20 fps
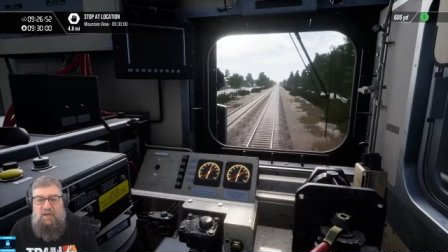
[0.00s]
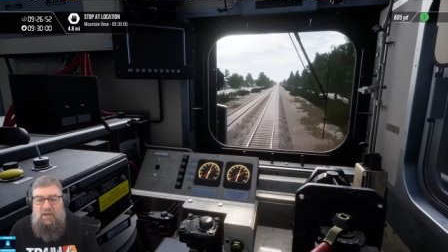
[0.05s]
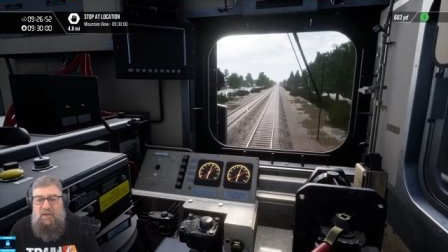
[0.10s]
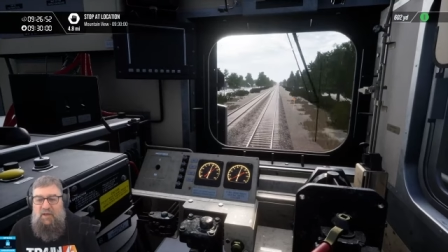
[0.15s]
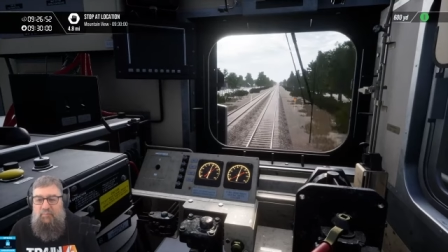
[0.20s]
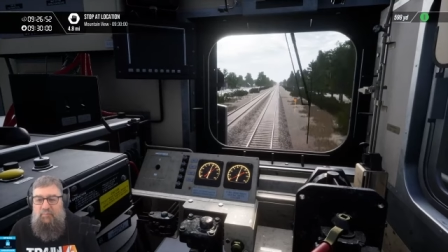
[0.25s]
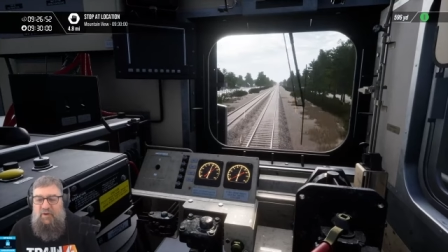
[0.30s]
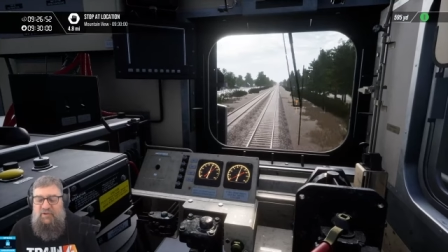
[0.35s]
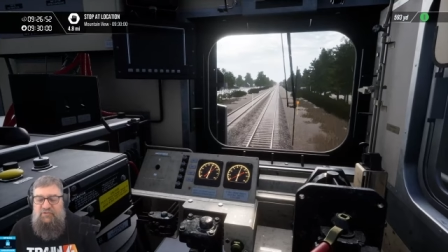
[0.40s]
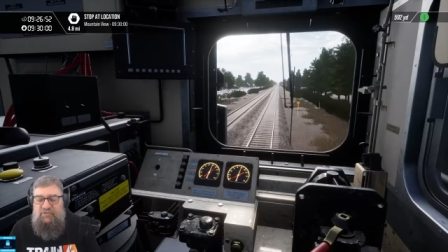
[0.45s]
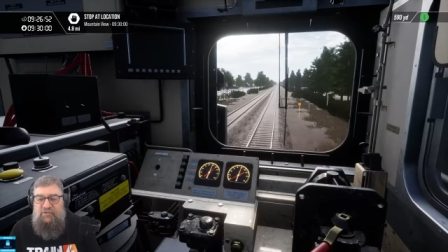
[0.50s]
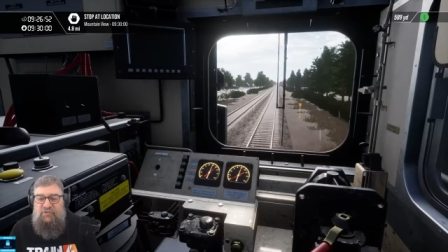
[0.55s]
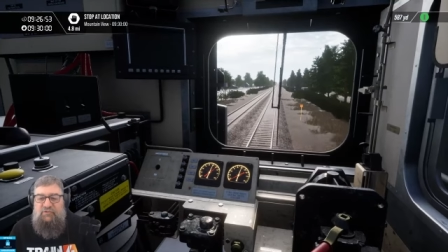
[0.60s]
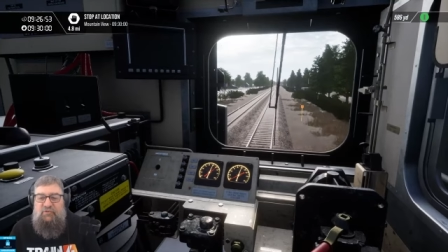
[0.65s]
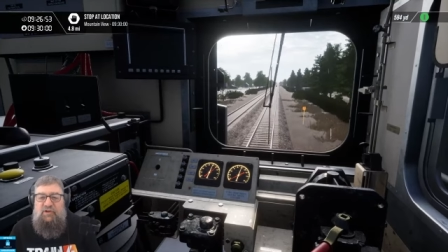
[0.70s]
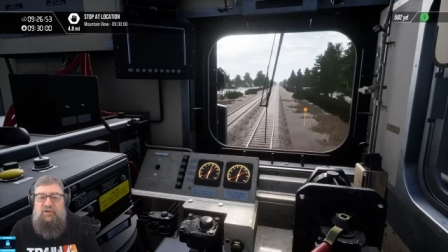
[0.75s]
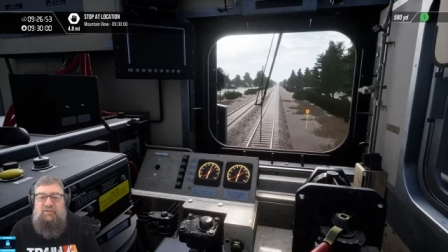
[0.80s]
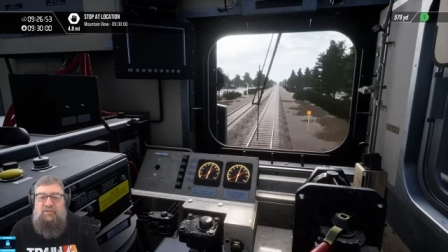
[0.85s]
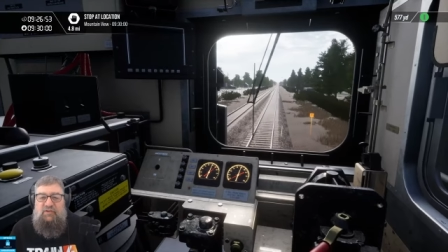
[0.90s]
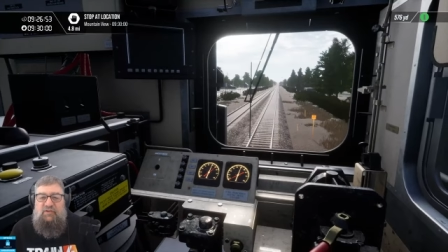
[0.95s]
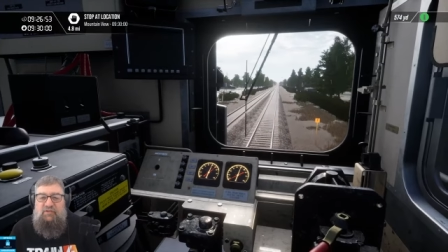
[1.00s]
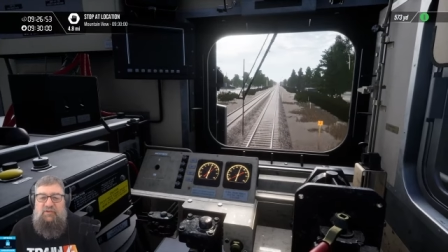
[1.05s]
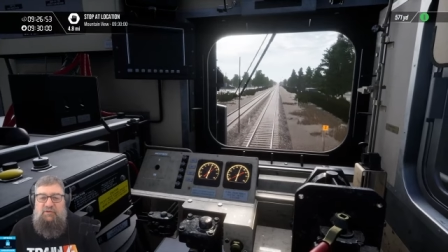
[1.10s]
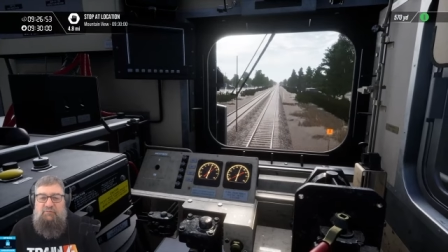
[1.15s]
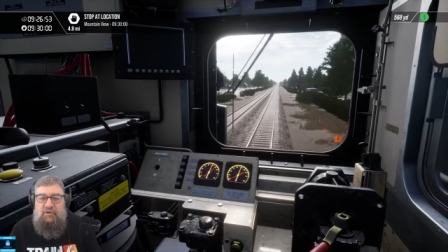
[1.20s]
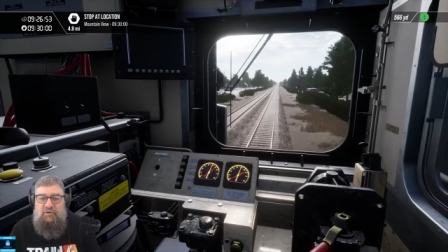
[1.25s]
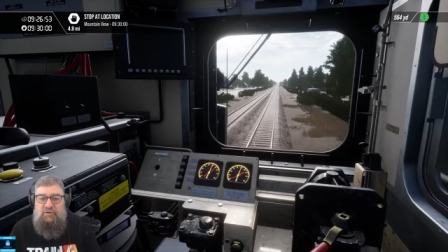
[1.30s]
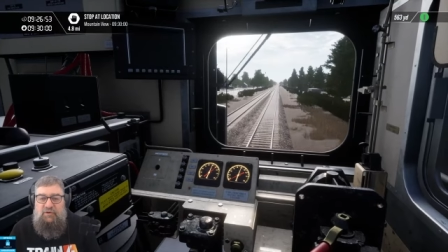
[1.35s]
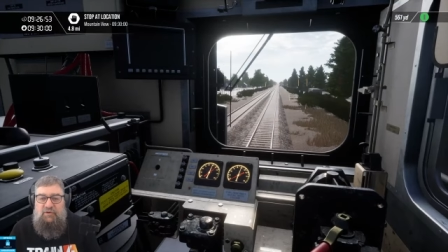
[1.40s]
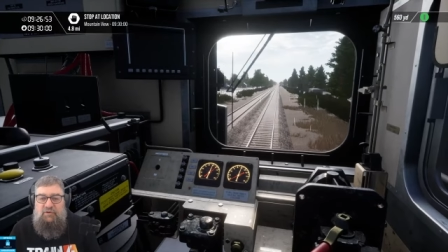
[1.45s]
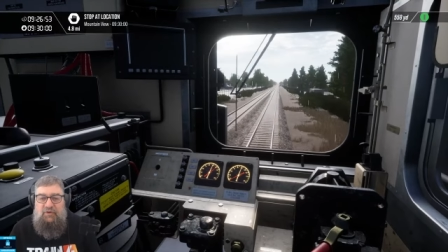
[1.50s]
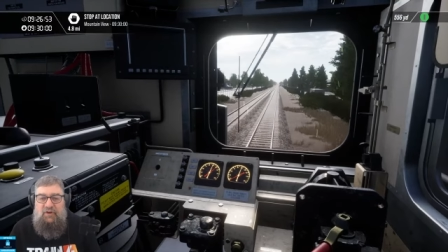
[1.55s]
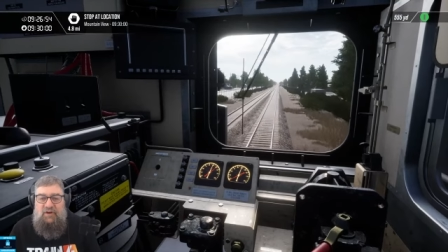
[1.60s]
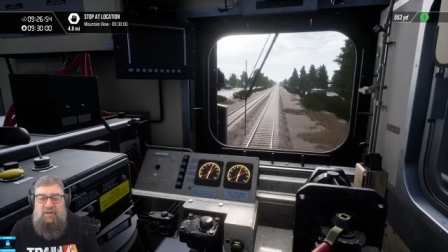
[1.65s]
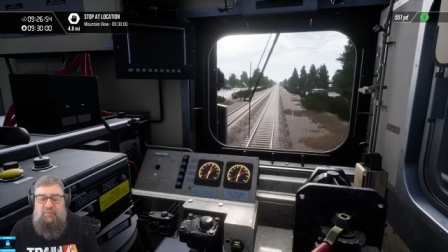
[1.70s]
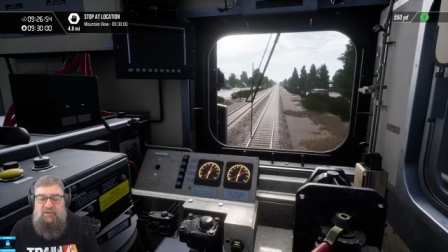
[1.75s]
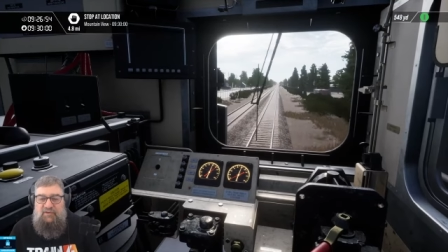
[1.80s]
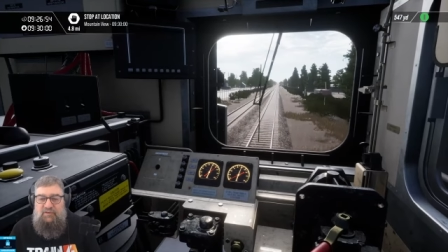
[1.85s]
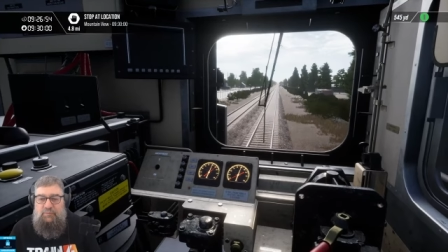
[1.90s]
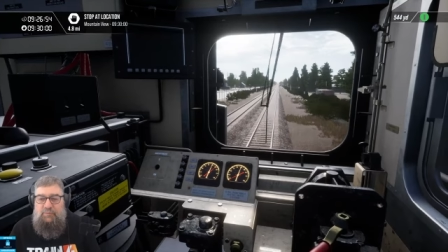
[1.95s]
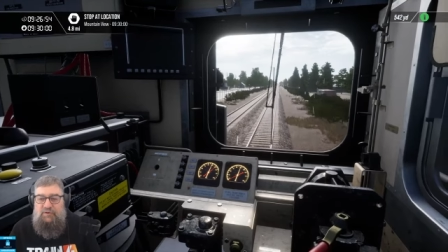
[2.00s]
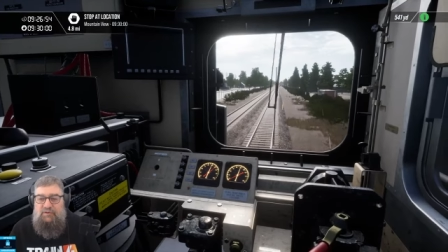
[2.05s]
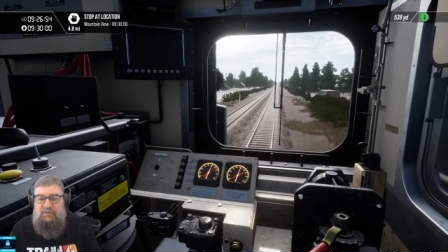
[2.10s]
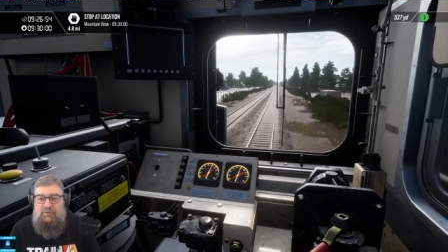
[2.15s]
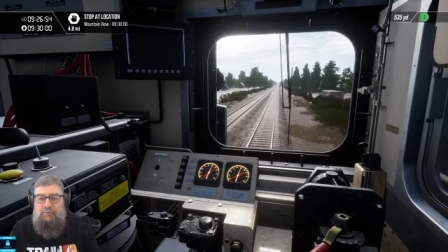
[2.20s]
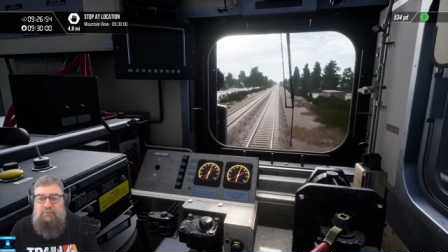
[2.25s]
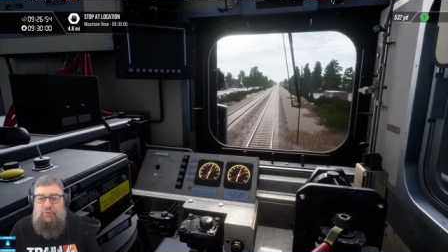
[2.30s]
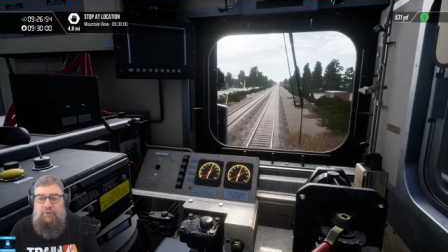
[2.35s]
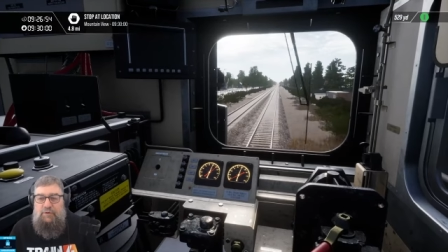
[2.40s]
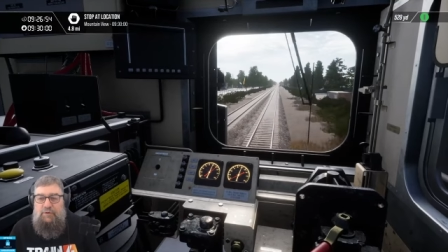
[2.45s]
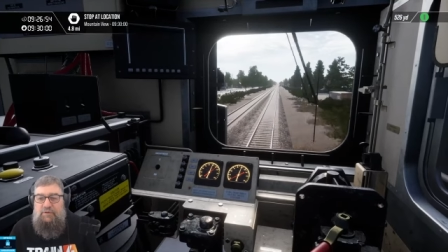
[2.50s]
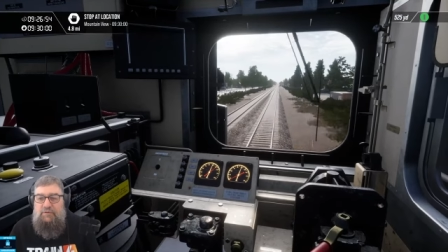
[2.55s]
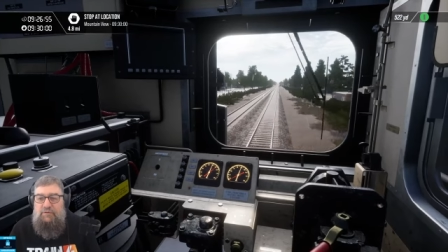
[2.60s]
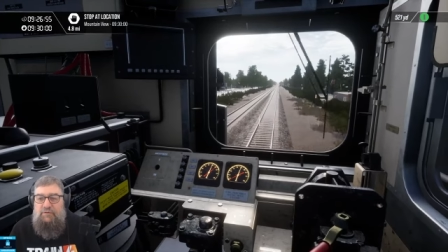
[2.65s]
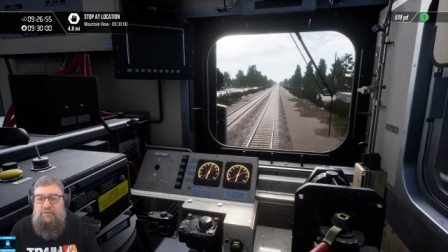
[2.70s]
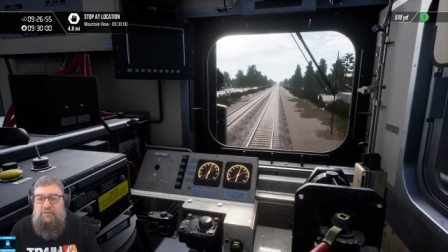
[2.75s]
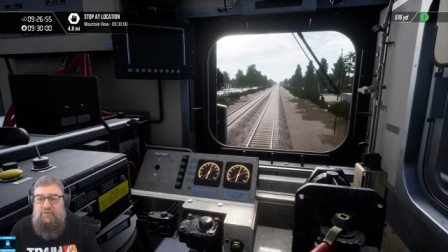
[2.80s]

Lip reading: Yeah, passenger trains actually run their dynamics a bit differently,